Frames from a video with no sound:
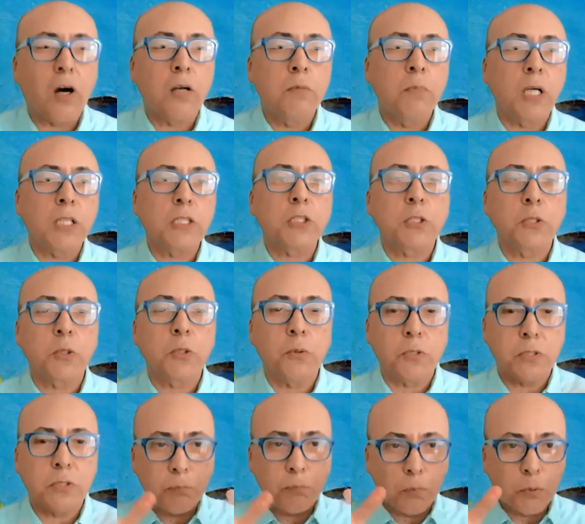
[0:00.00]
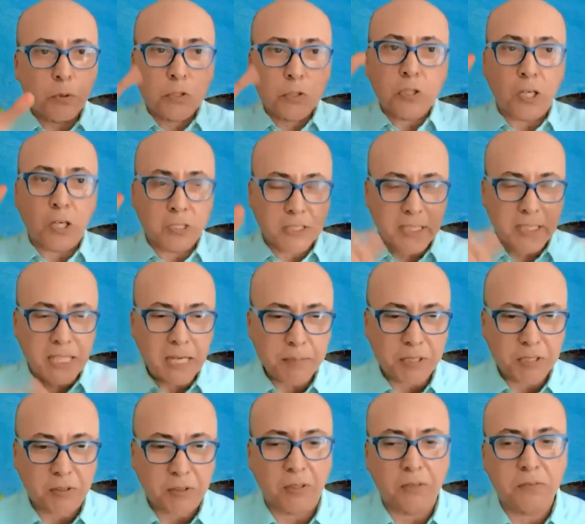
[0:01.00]
karl marx wrote the book das
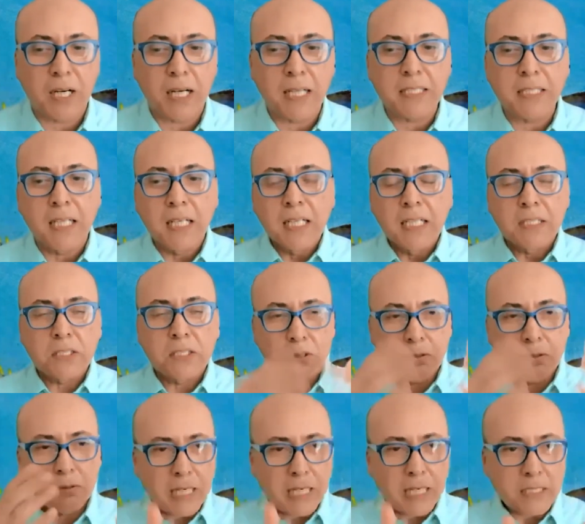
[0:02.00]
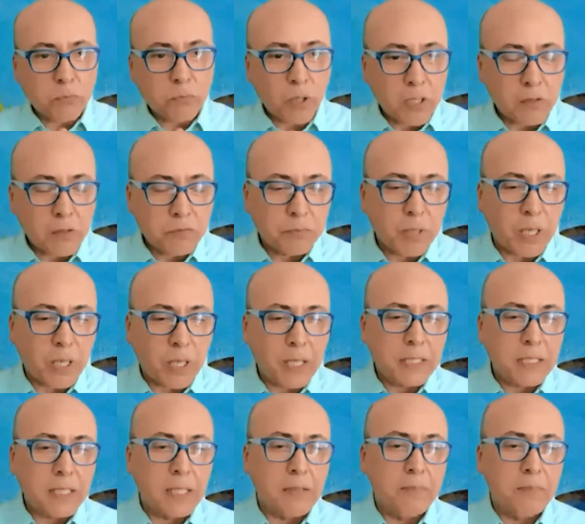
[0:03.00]
kapital right so that's one of
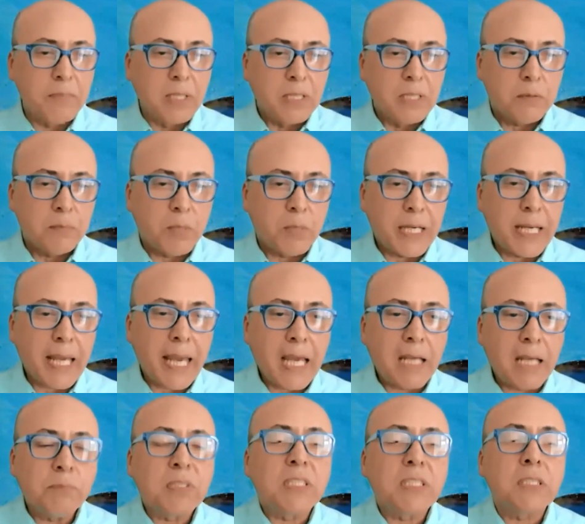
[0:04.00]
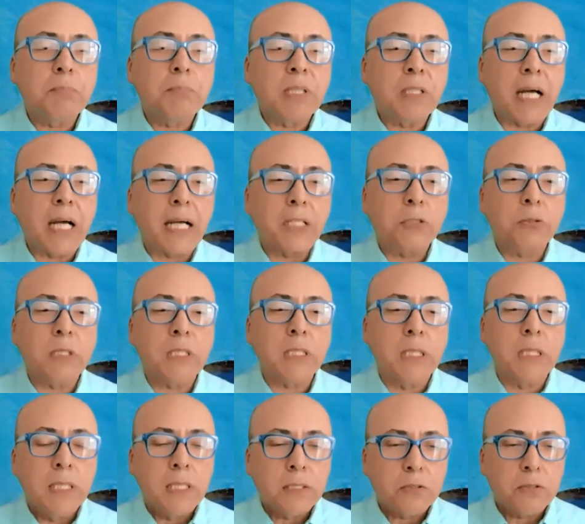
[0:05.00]
my uh, my aims has been
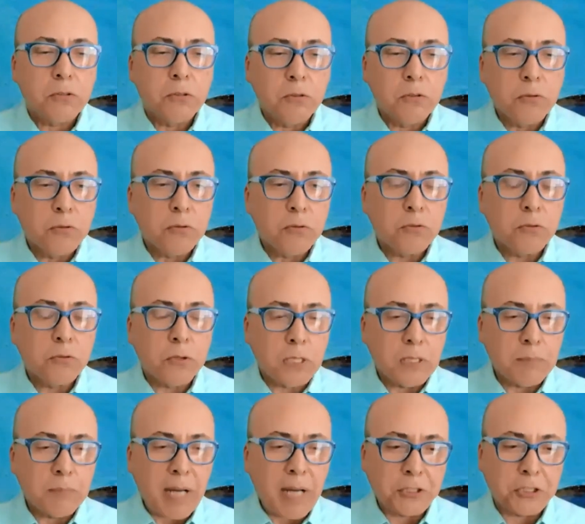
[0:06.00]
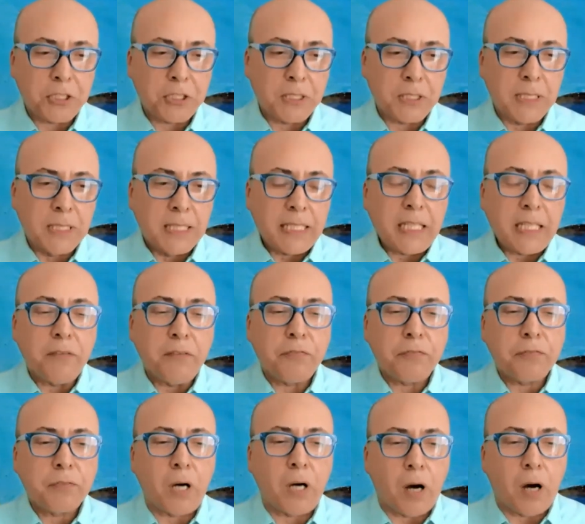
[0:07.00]
actually to, to imagine
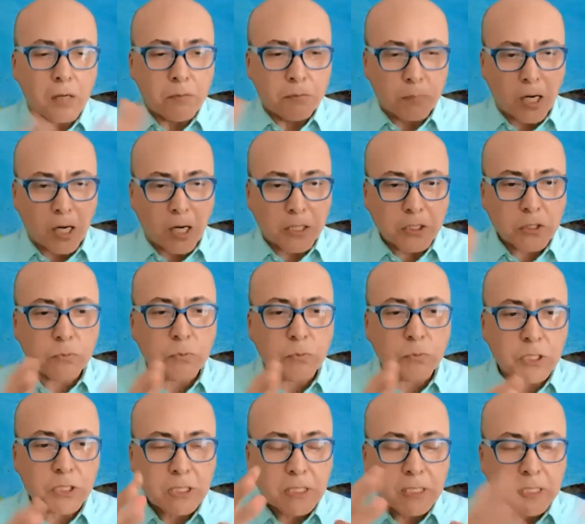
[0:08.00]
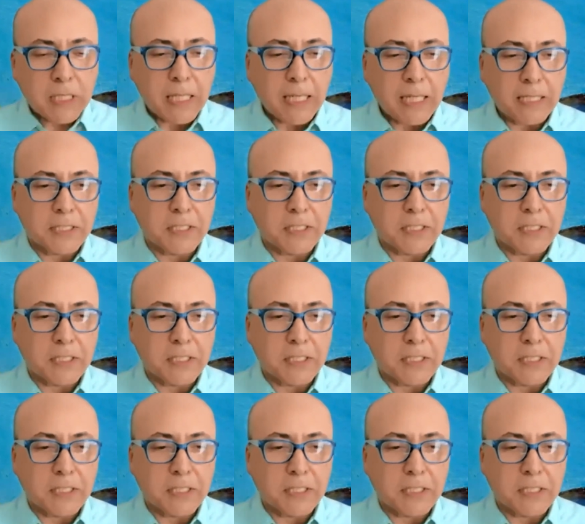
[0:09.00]
if Karl Marx was